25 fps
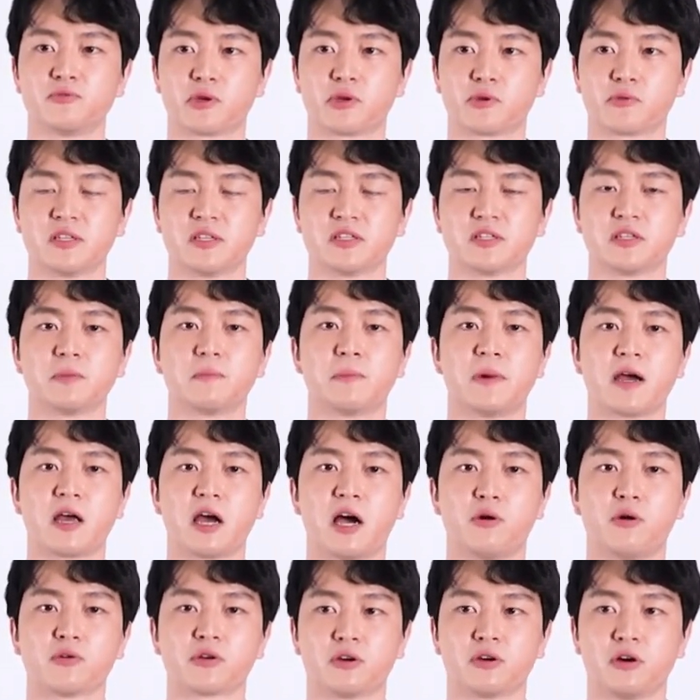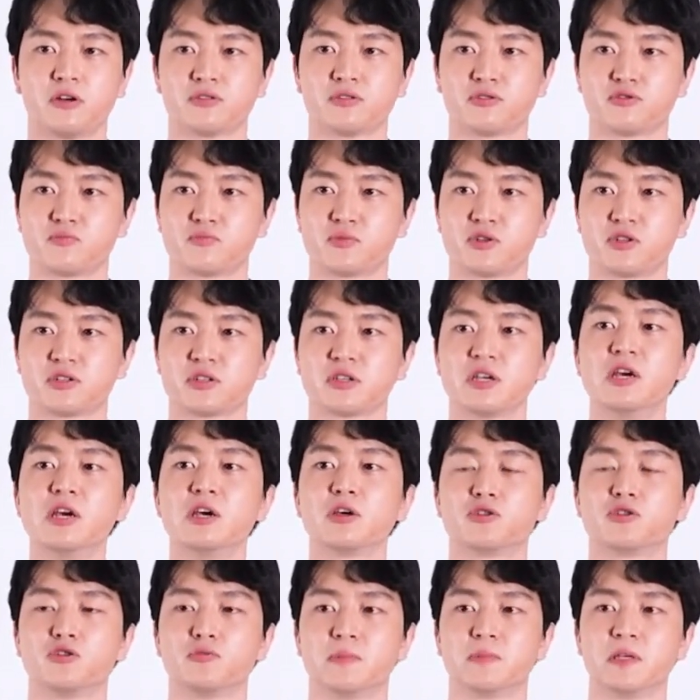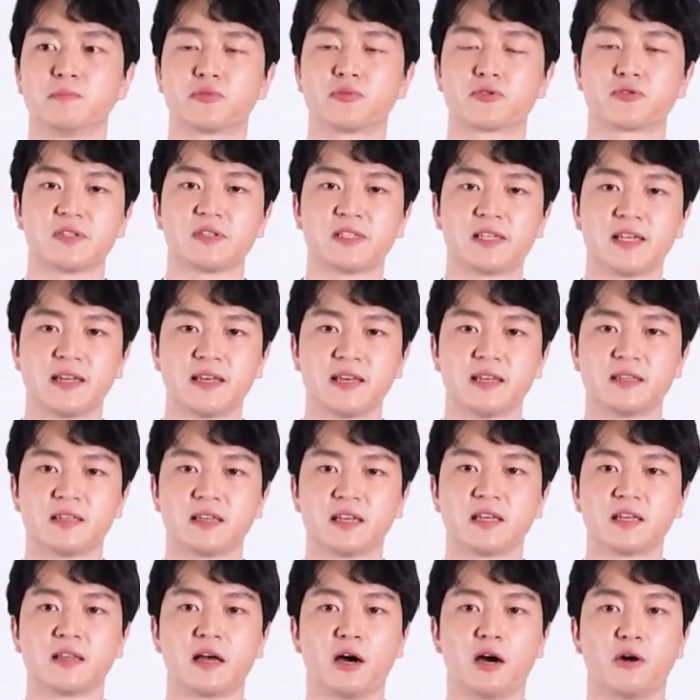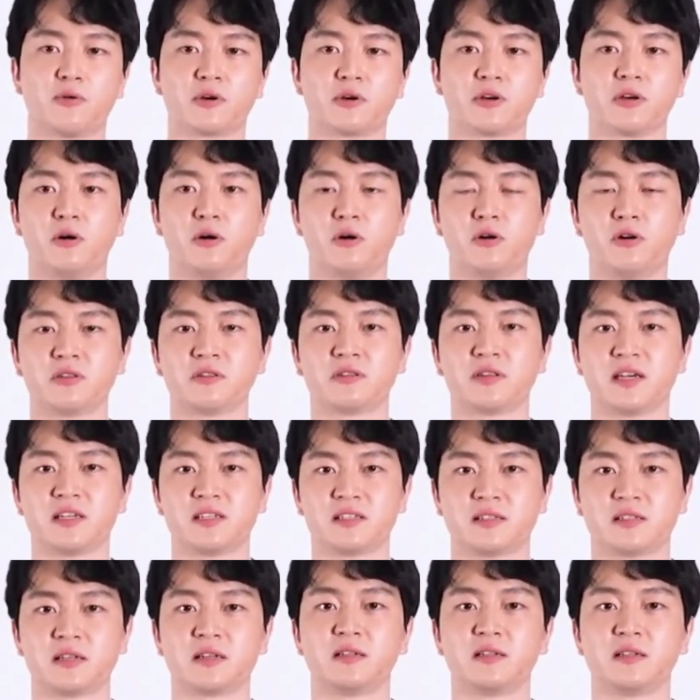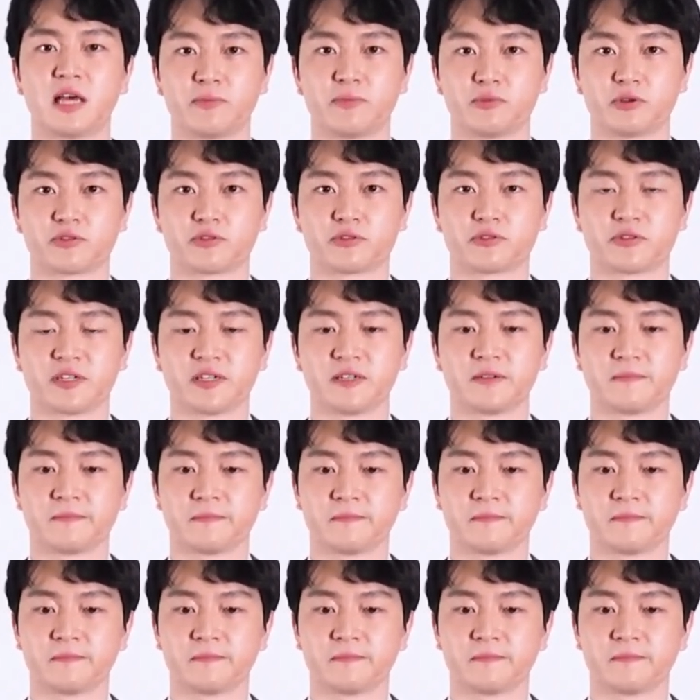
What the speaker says: requested by our customers could be proceeded in our own testing laboratory.